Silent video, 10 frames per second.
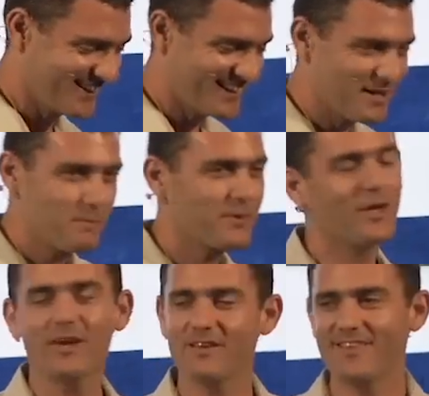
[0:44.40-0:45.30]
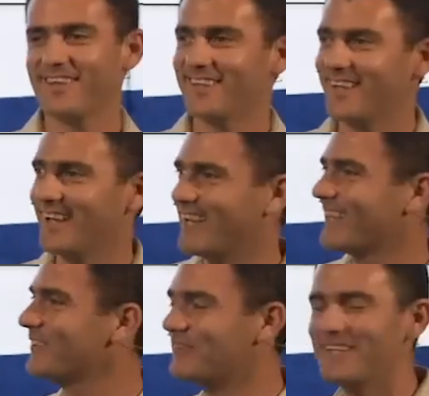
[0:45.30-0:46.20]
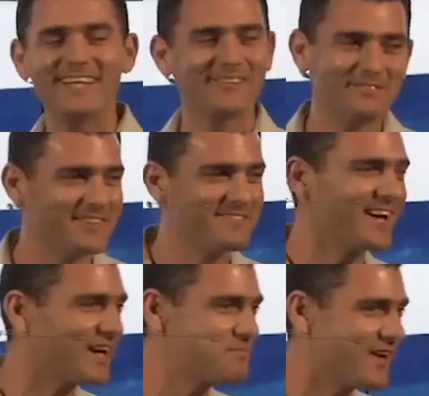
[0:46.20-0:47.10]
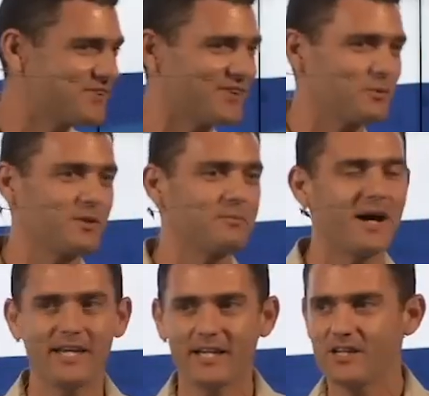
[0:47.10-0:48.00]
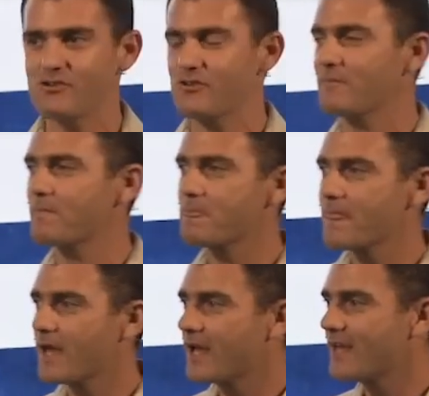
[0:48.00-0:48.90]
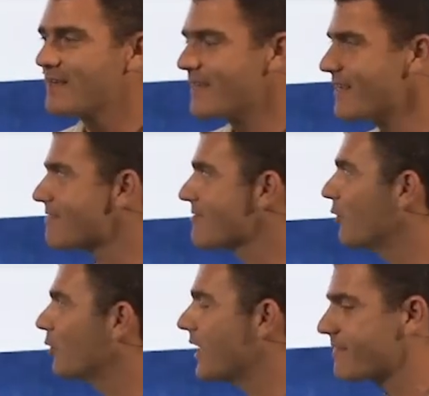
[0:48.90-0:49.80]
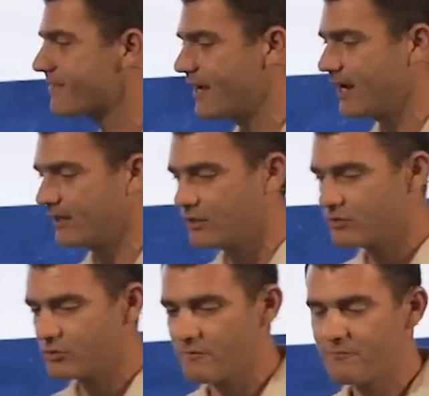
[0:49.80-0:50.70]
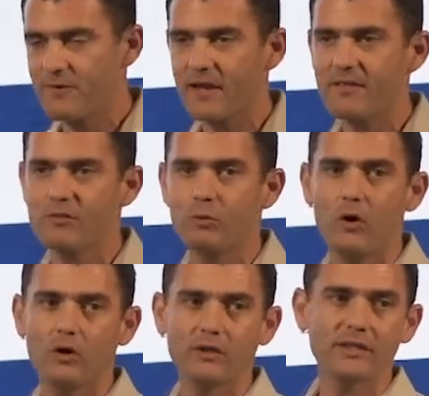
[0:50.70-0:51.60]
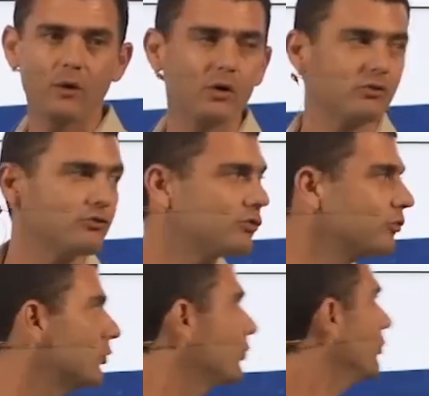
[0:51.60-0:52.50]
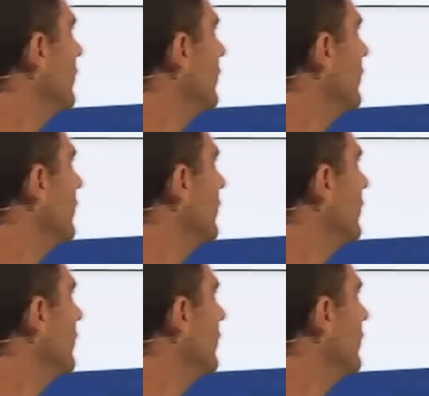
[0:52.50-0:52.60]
it. Yes. Again, you will need to be very patient with my English. So let's start. So the first word that I want you to